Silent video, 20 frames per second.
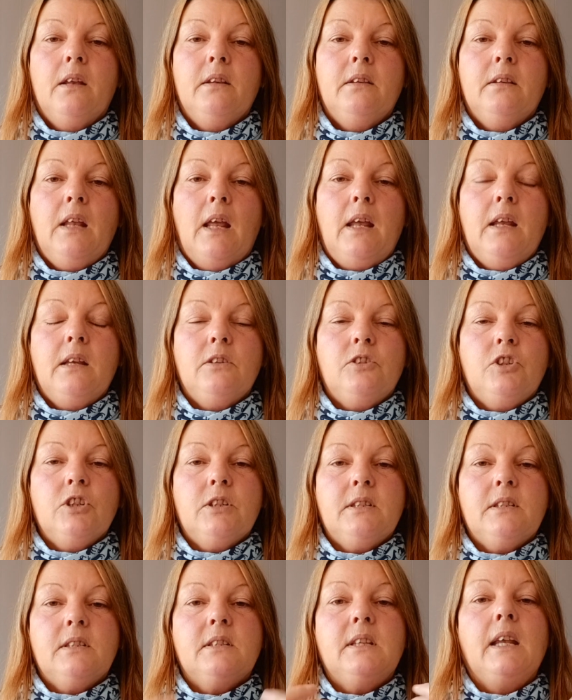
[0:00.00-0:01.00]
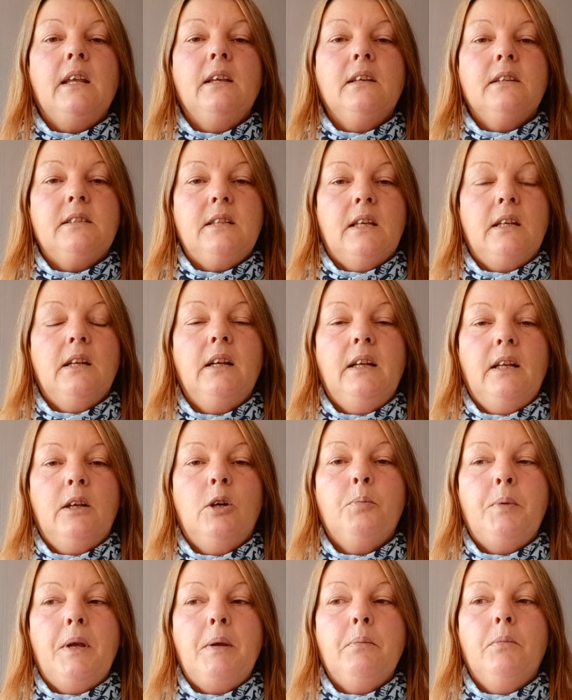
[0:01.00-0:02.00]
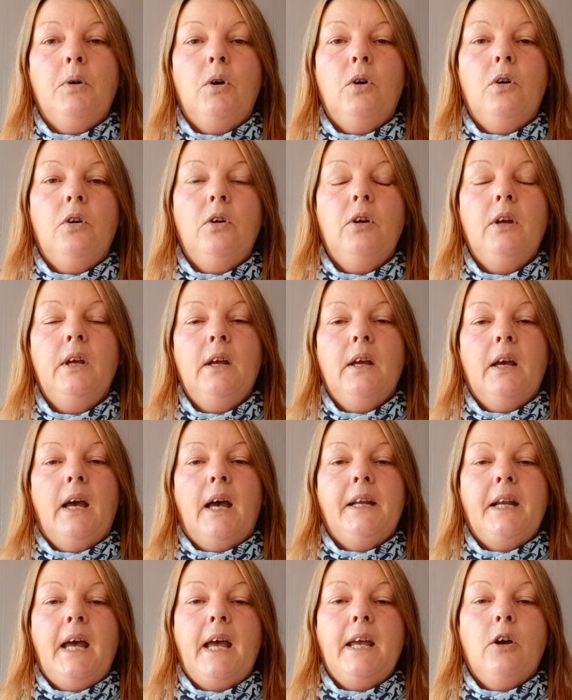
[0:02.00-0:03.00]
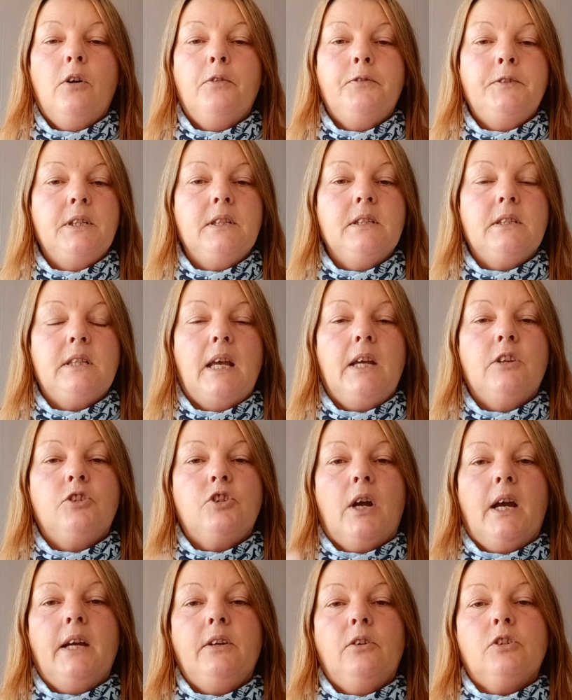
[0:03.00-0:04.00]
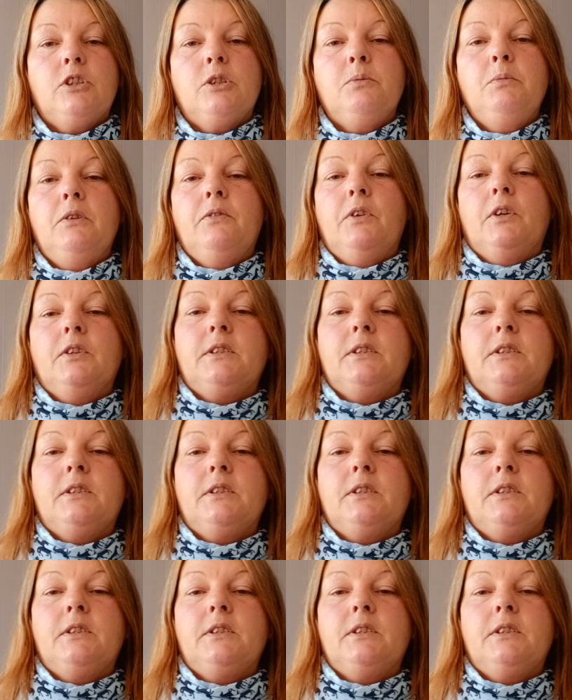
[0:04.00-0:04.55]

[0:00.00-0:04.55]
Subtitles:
It just sinks in a little bit more. And I often say, try not to move on to